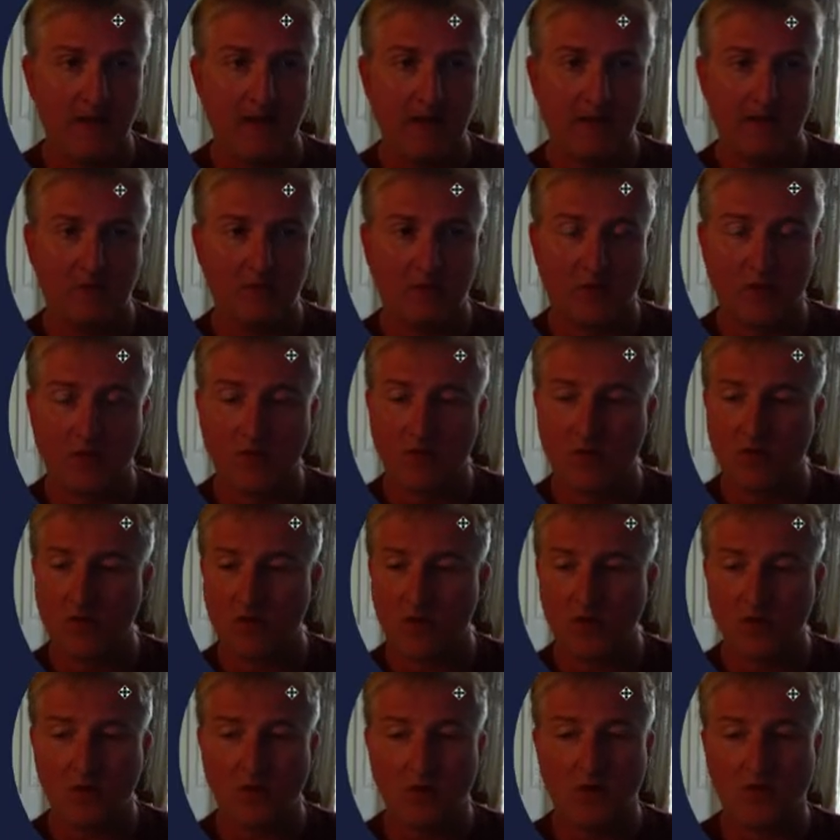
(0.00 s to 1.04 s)
So you
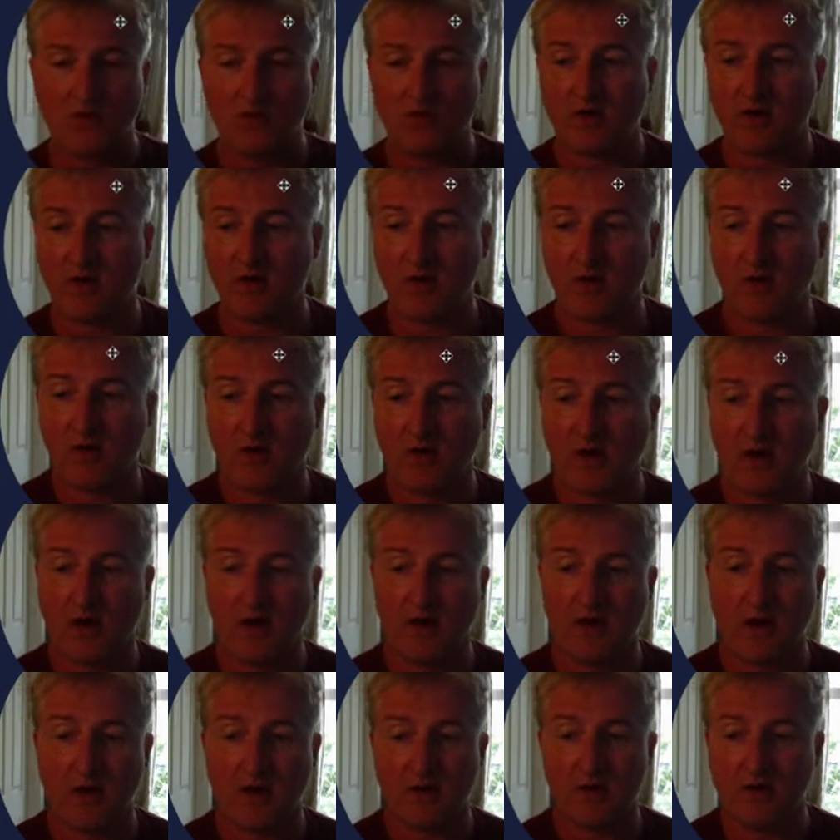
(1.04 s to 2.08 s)
can go in and say, you know what,
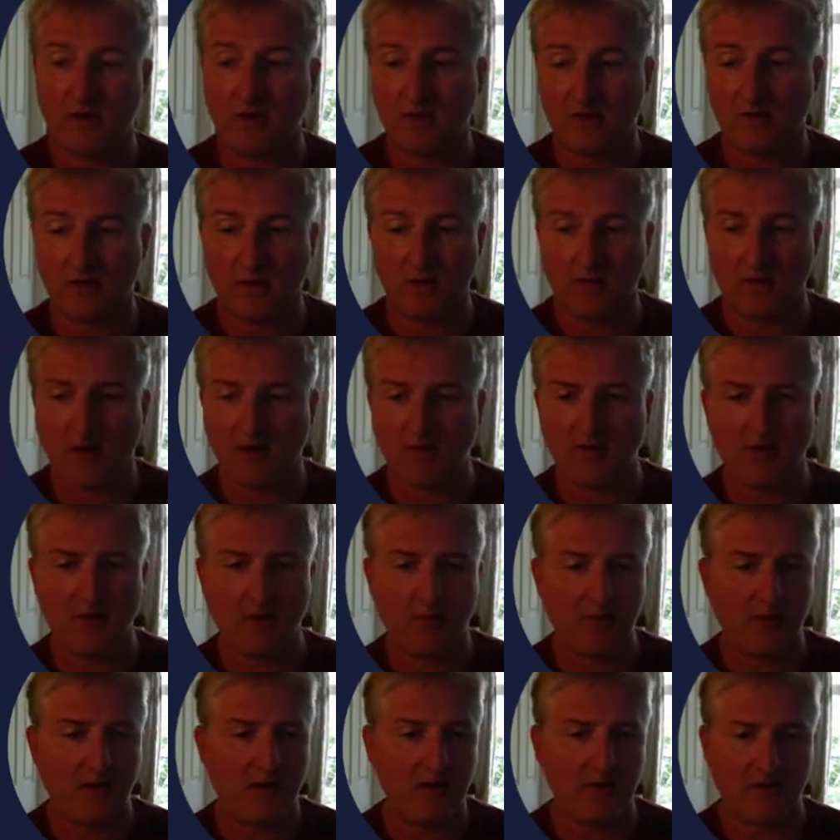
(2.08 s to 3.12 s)
these
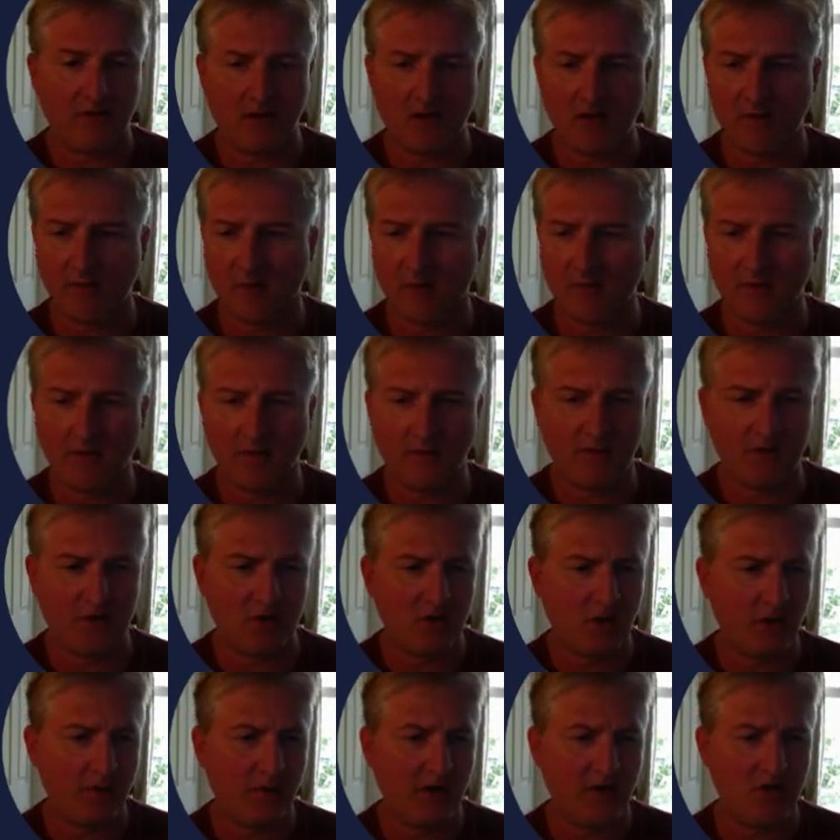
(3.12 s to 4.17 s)
might be
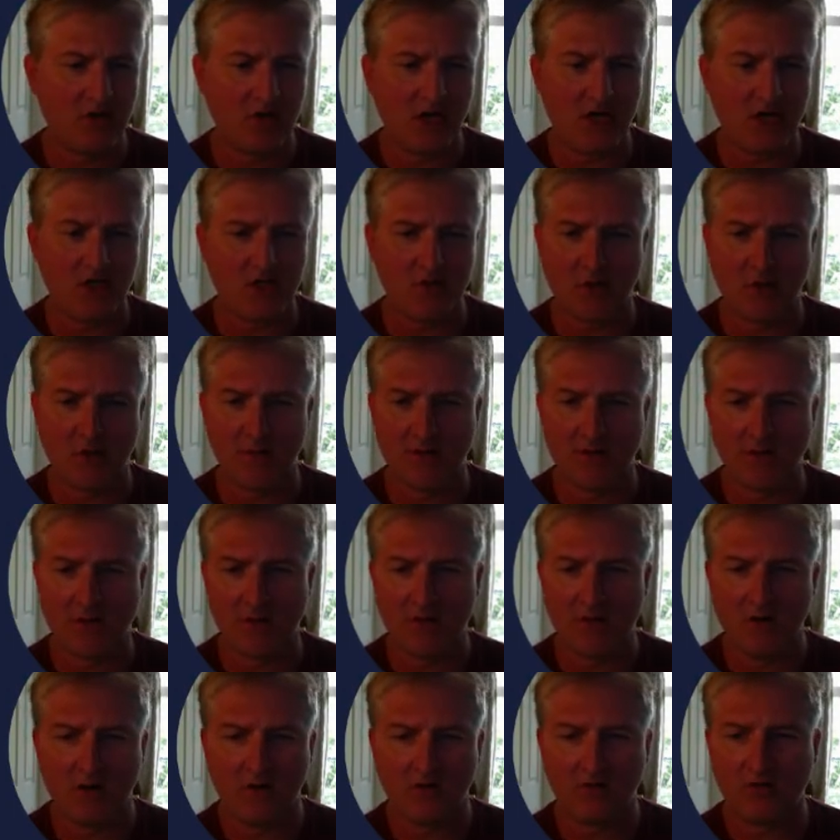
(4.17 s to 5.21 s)
they might change them up here.
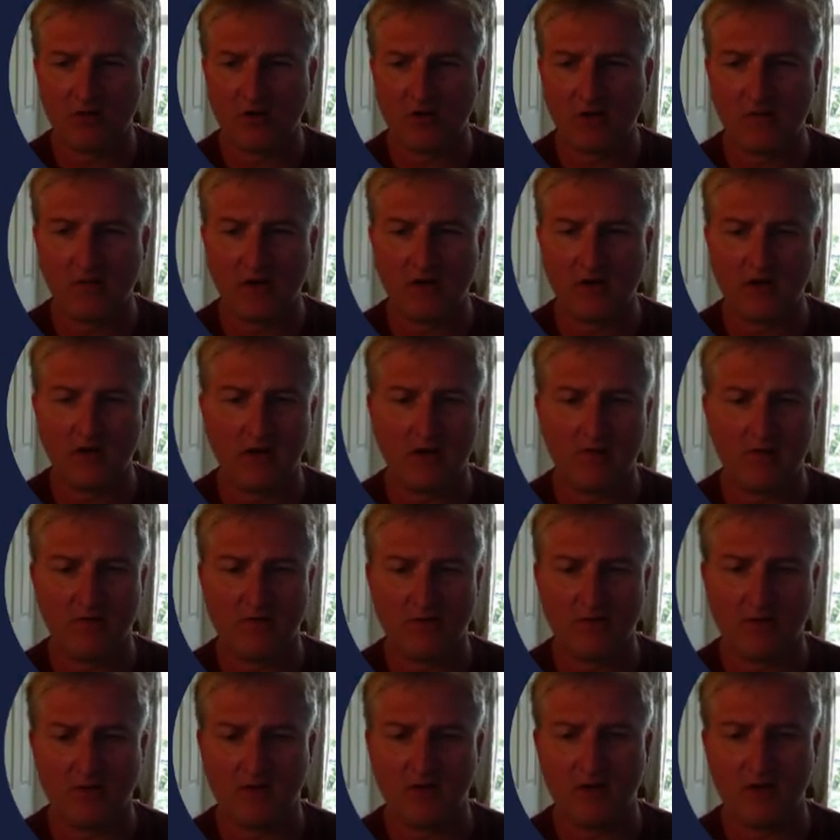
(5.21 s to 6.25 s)
So you might get
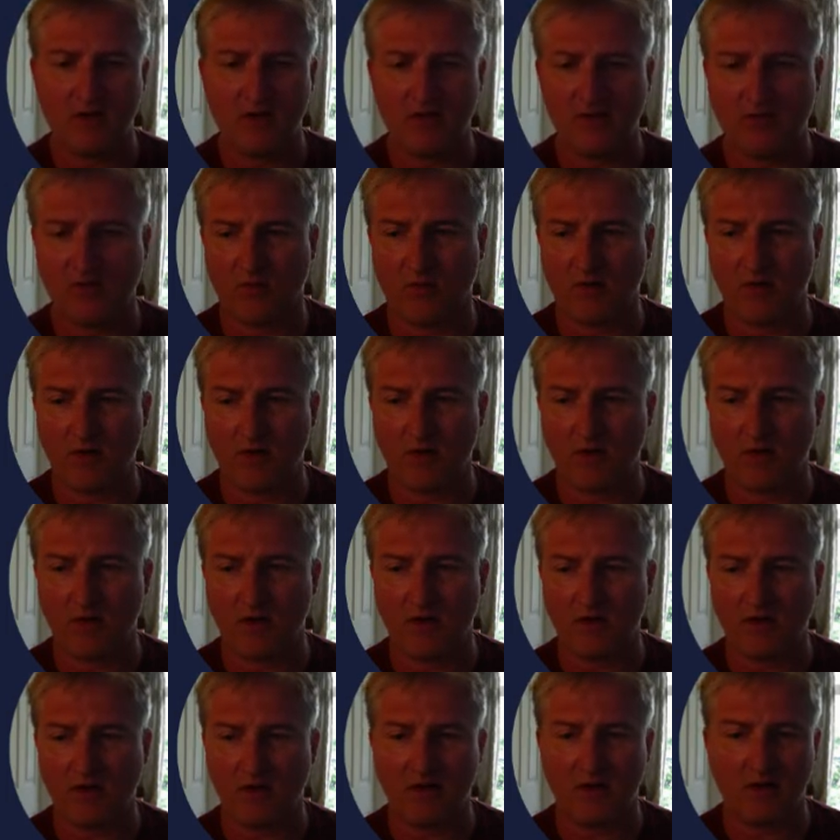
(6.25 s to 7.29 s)
these 3. You
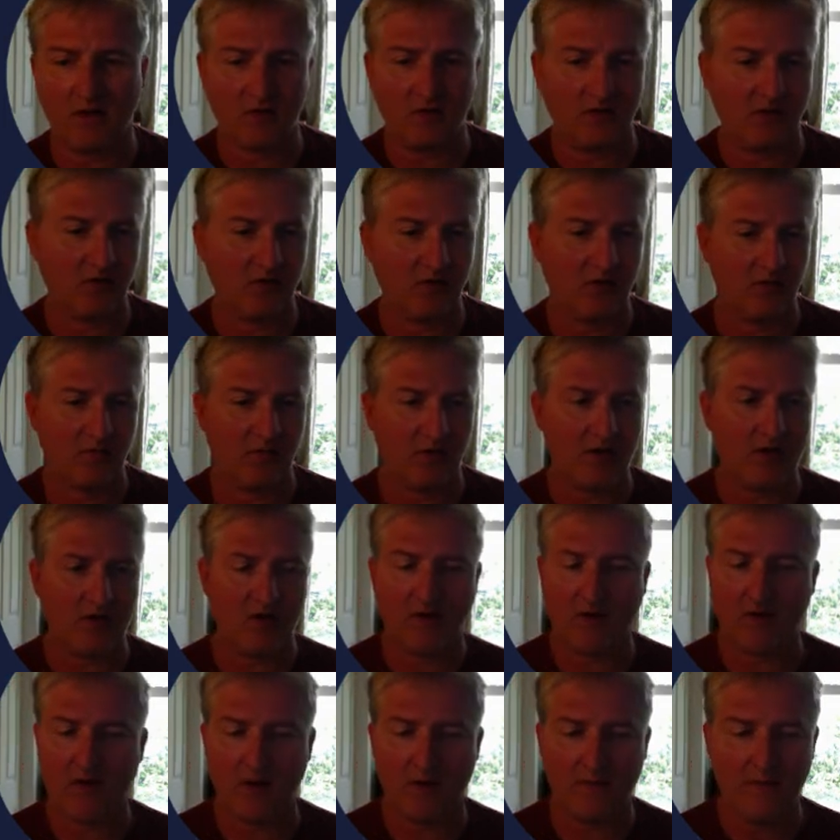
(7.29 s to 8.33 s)
might get these 3.
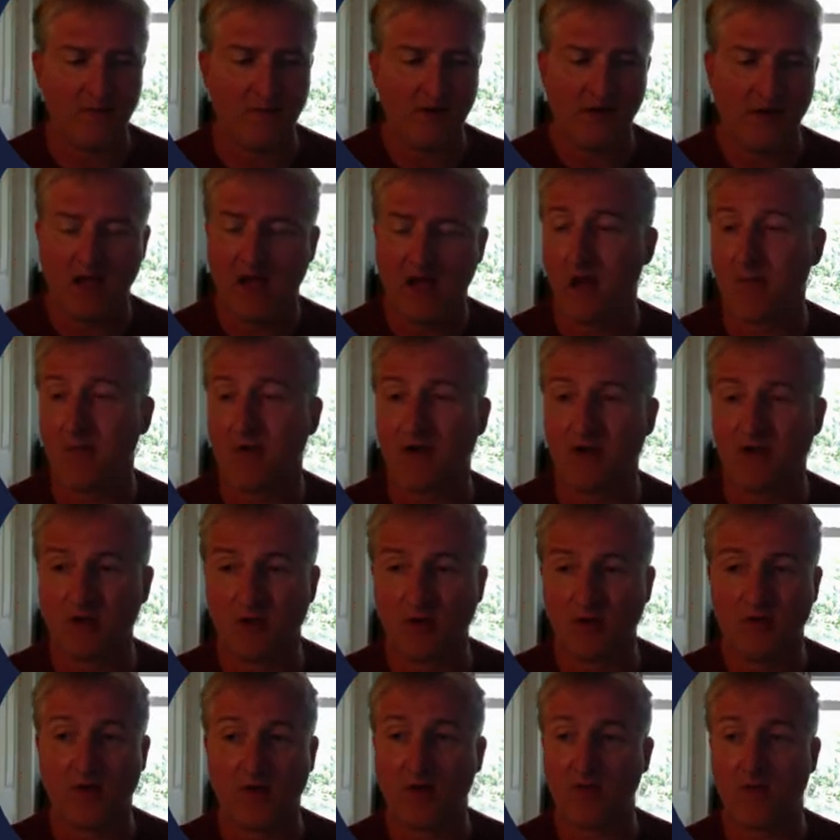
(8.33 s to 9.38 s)
Okay. I'm not sure
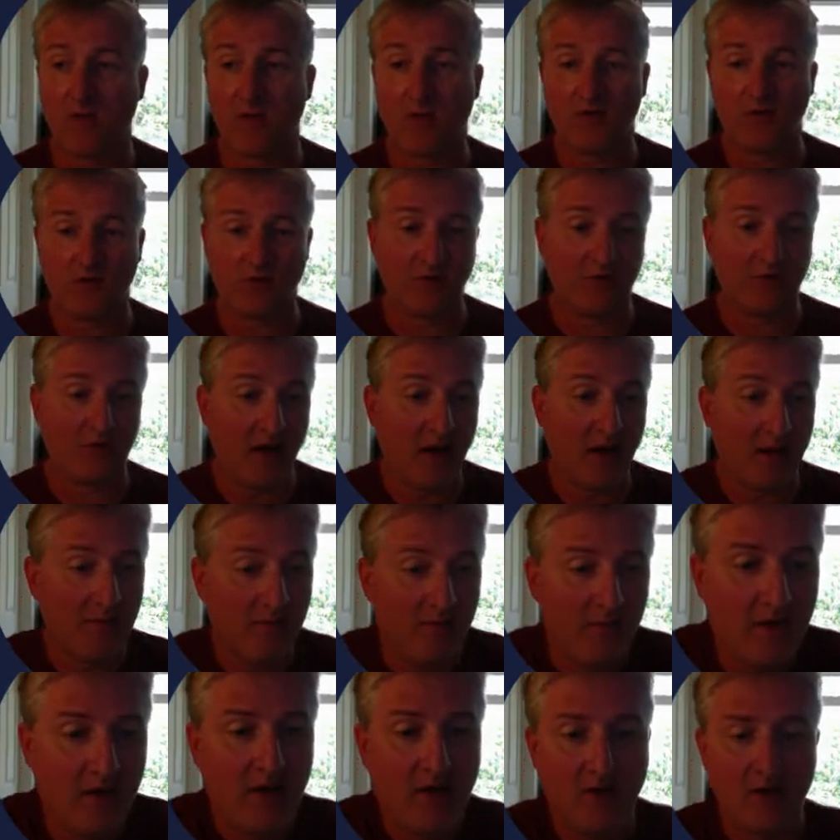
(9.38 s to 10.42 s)
if everyone's the same,
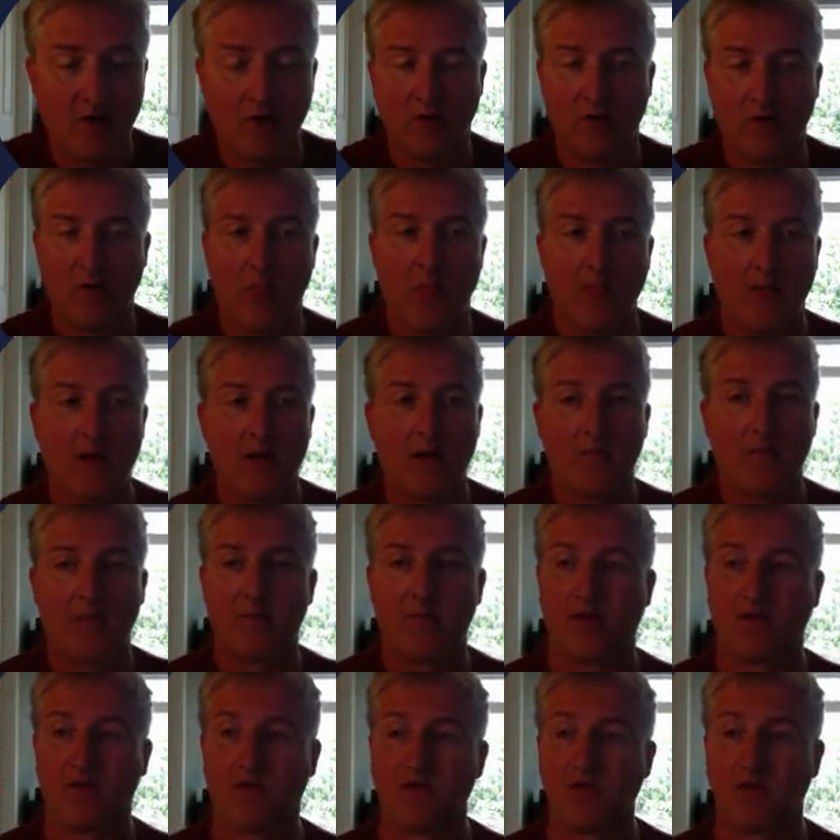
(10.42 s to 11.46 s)

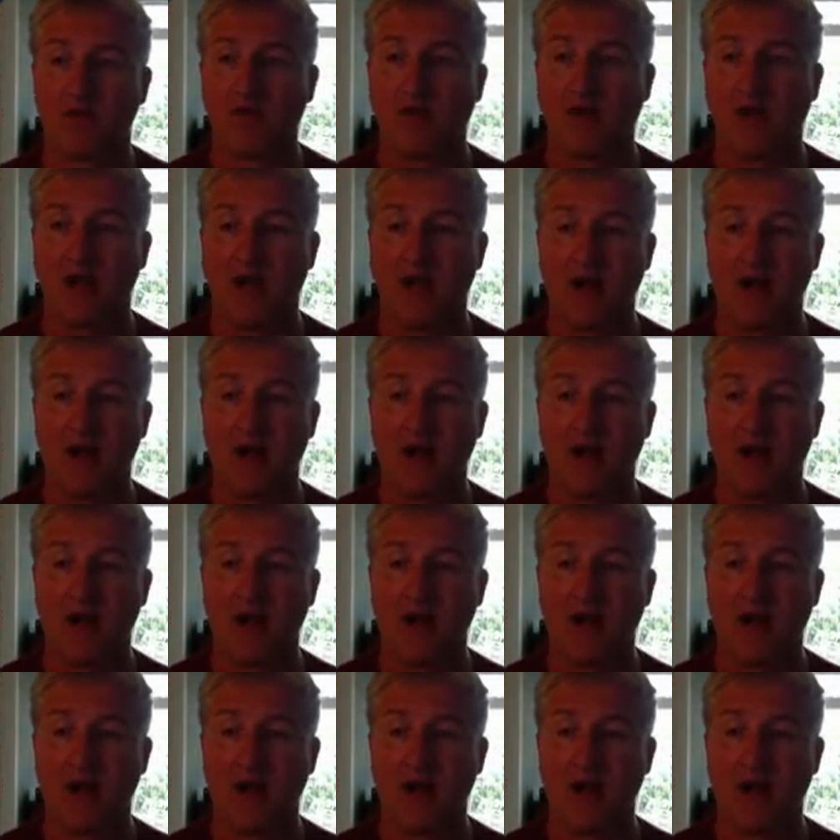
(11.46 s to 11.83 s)
but since I